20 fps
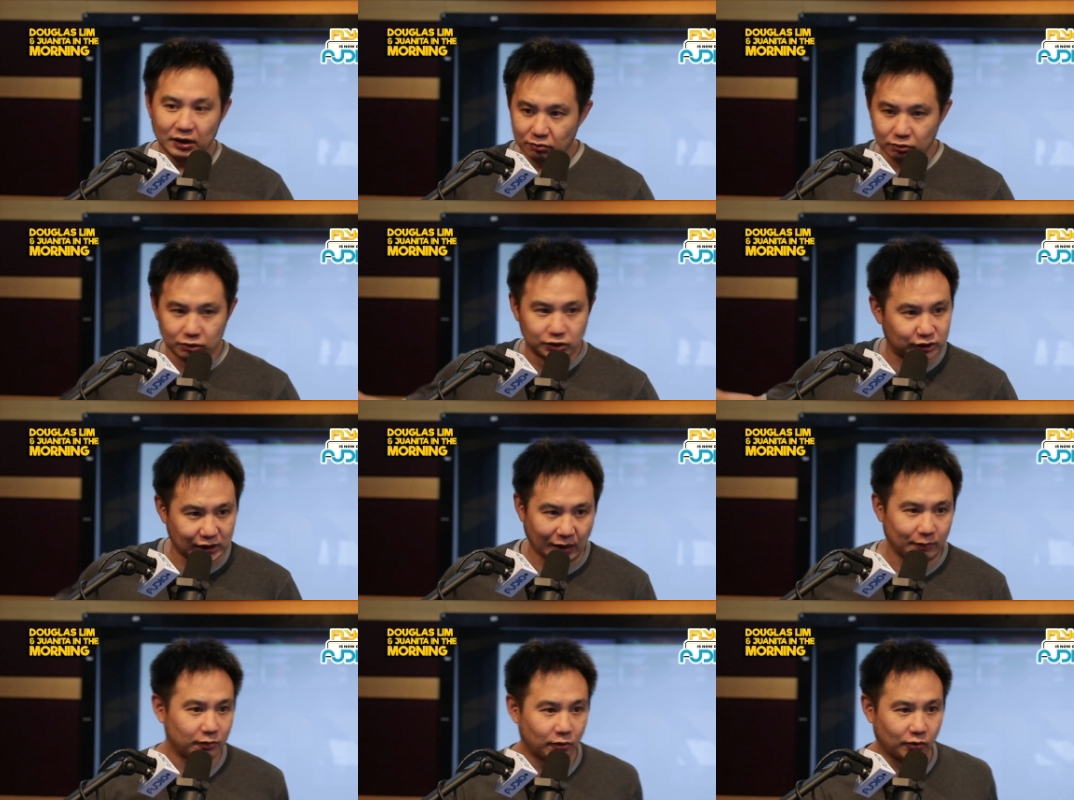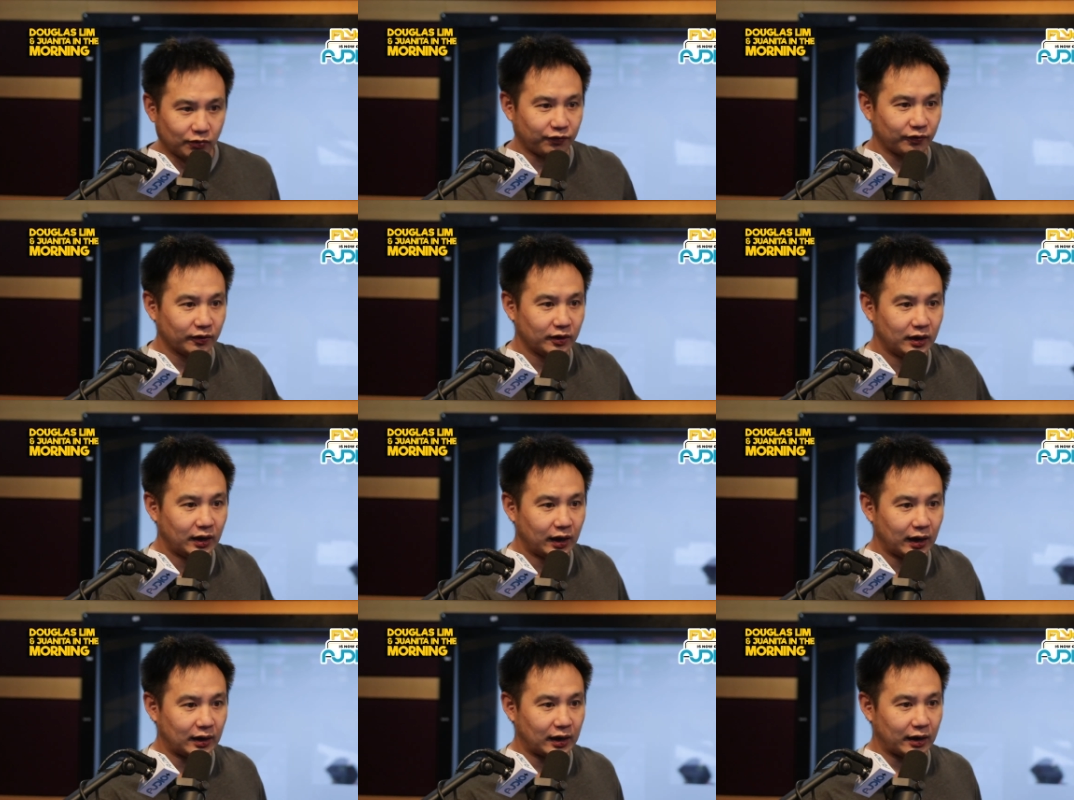And then you'll jump off
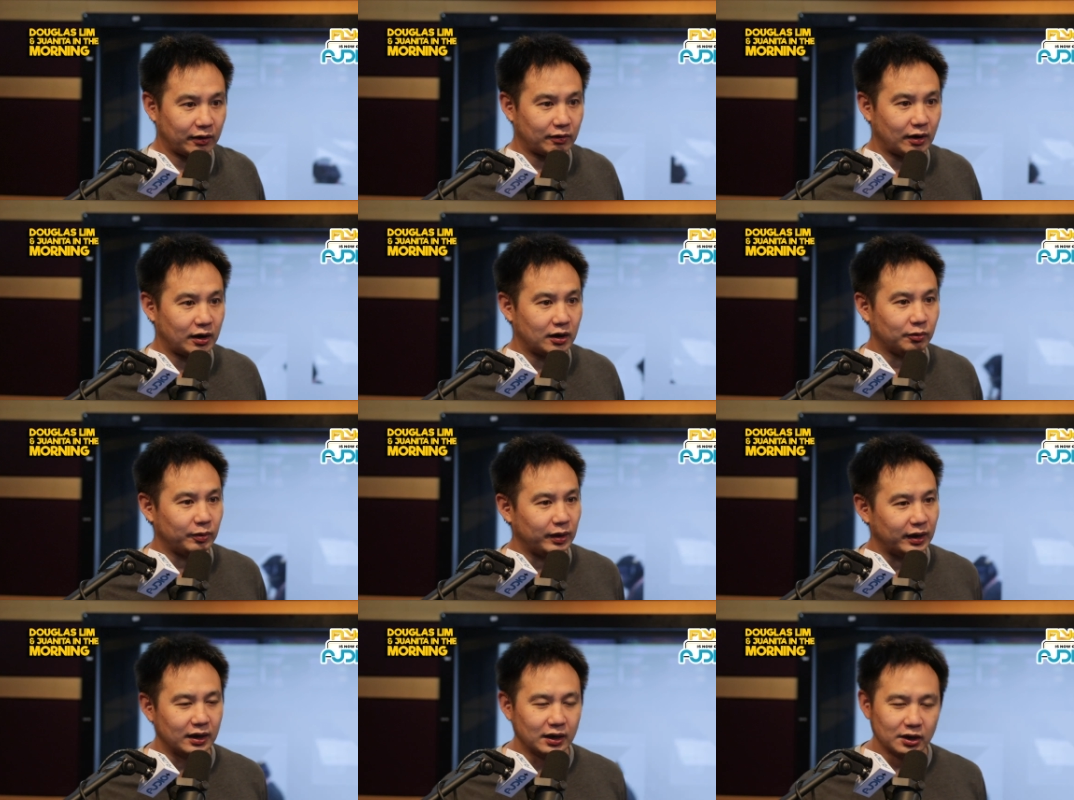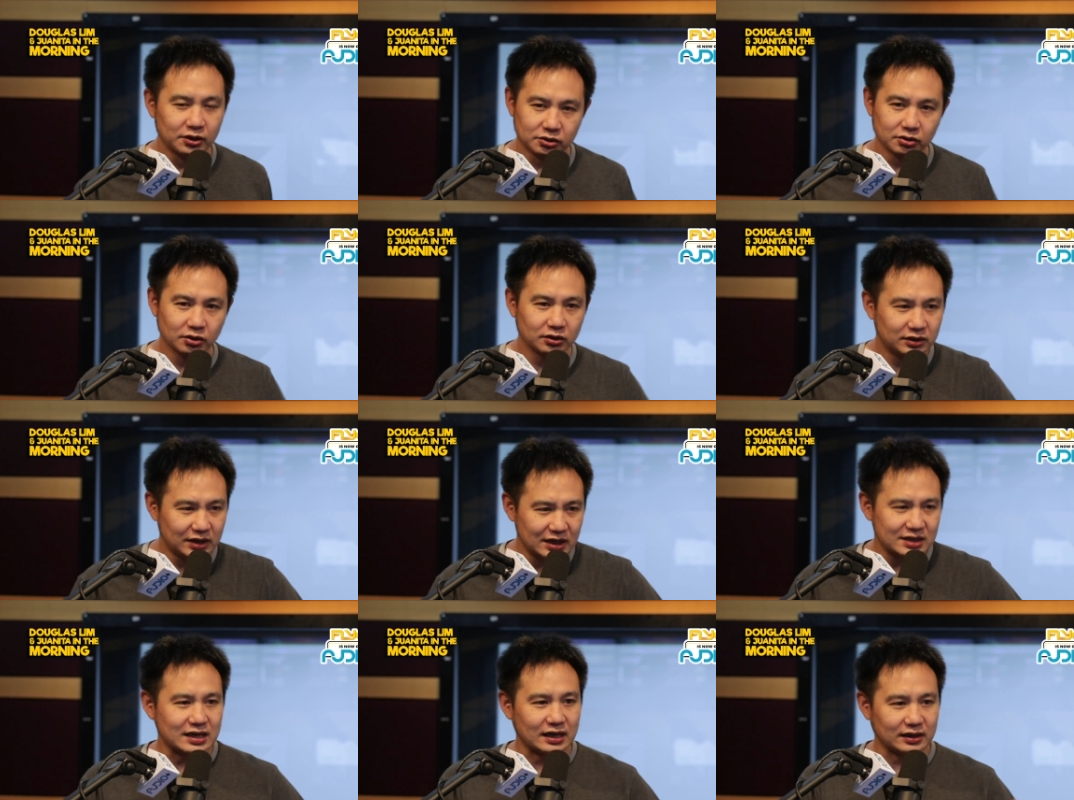and like run away. Yes, so
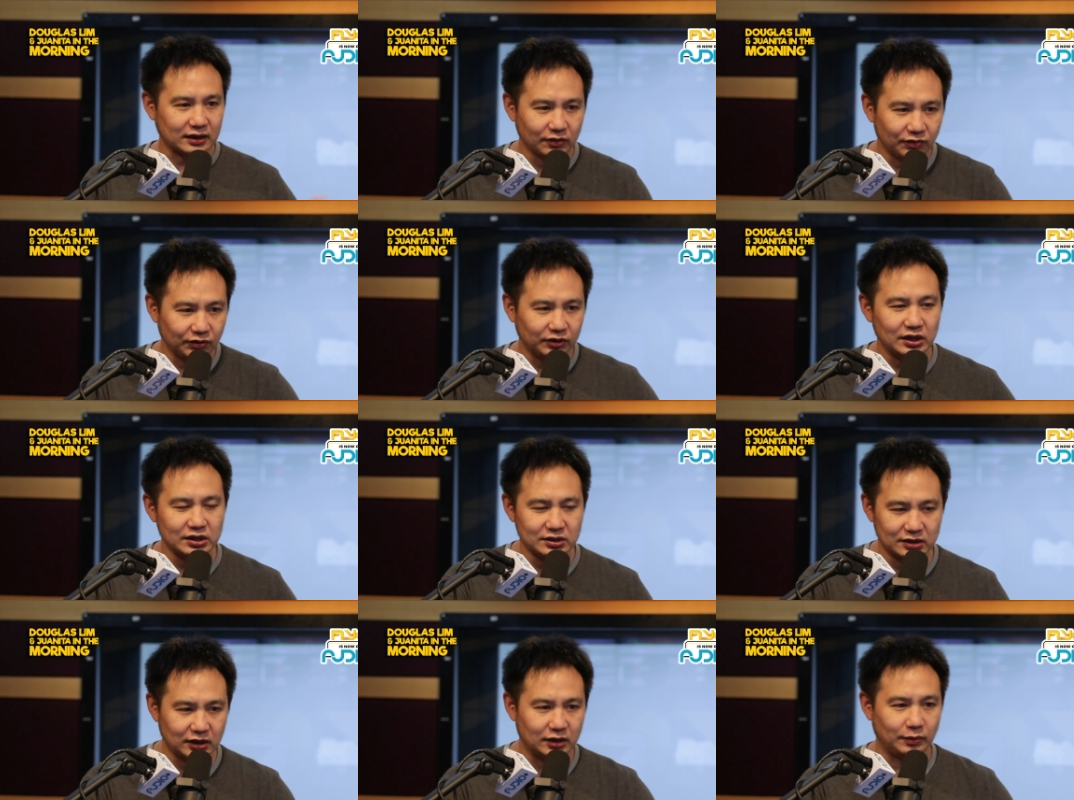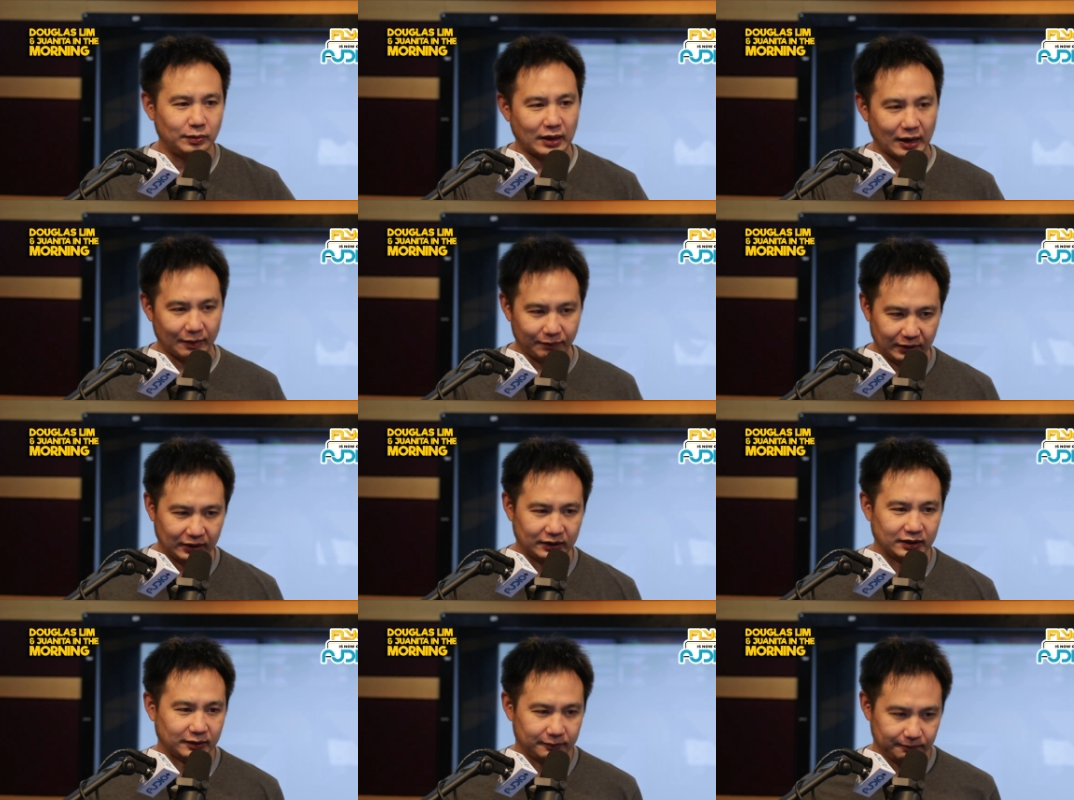these activities need to be
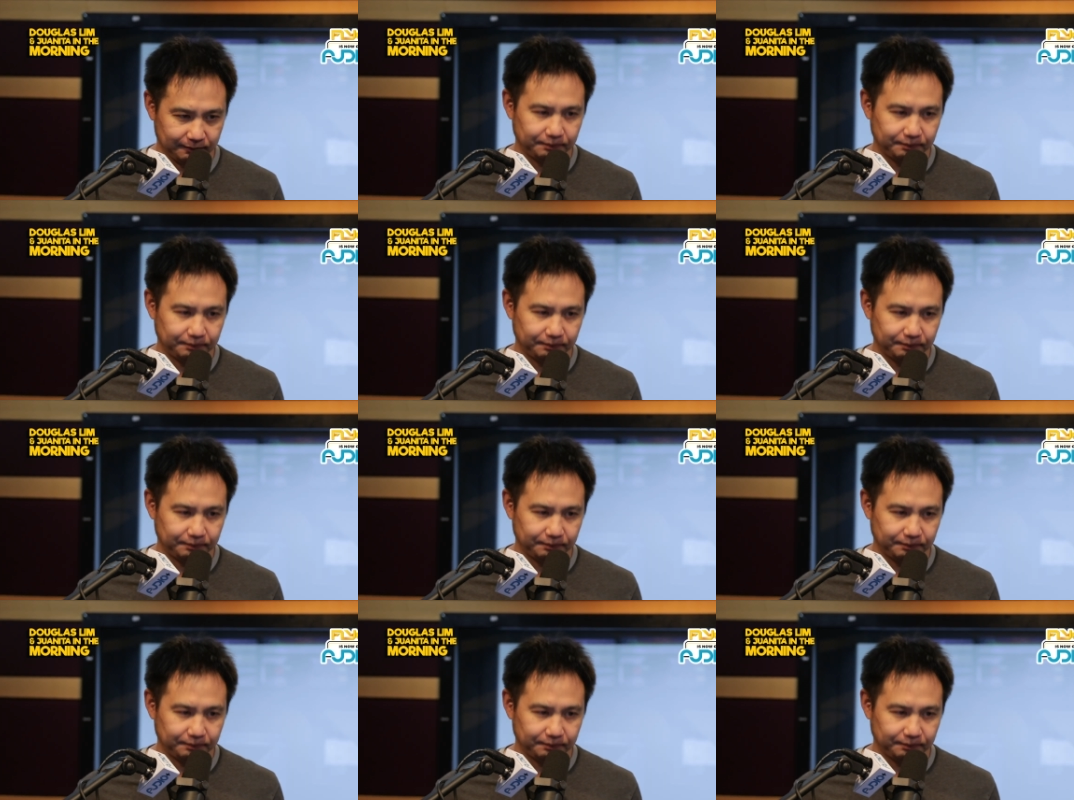updated.